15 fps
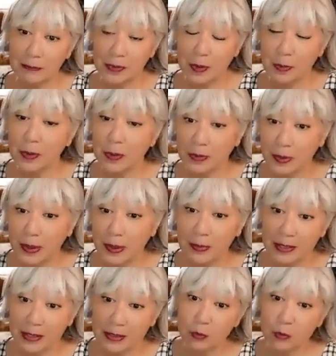the program
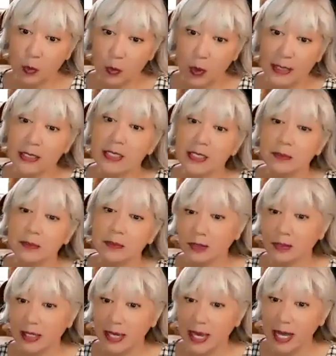and wanted to make sure
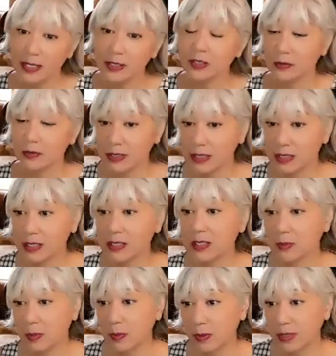they had services and
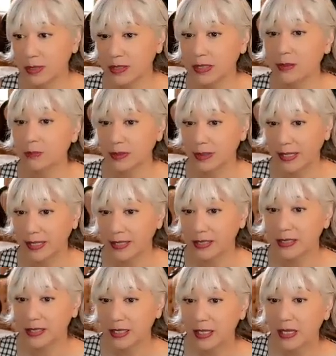supports in
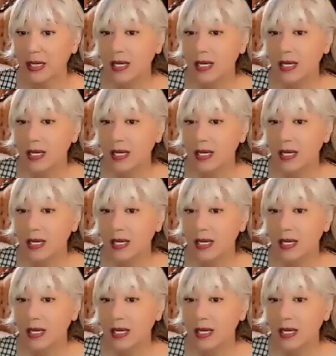place